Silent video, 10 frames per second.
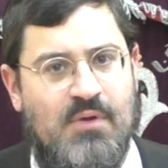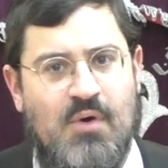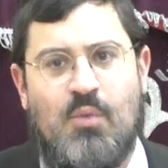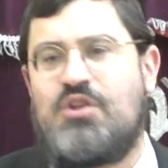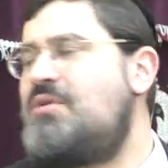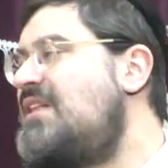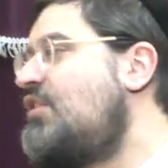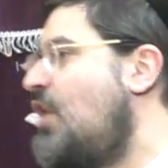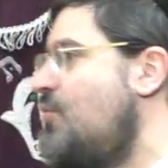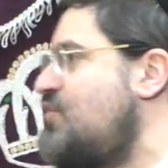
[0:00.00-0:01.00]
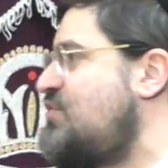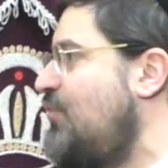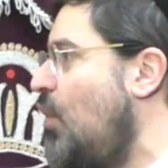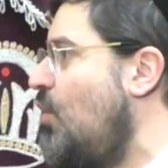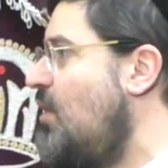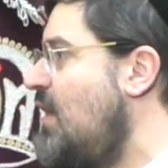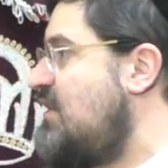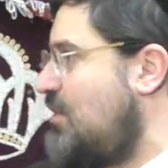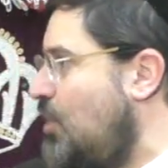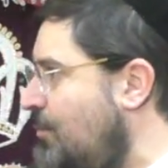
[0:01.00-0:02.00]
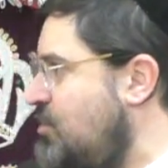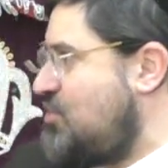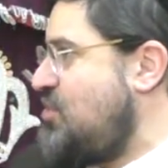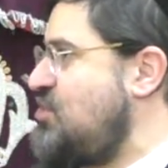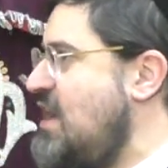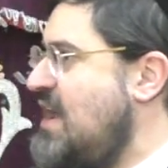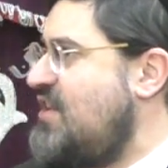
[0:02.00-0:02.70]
What do you need to know this for? It's a lomda shashir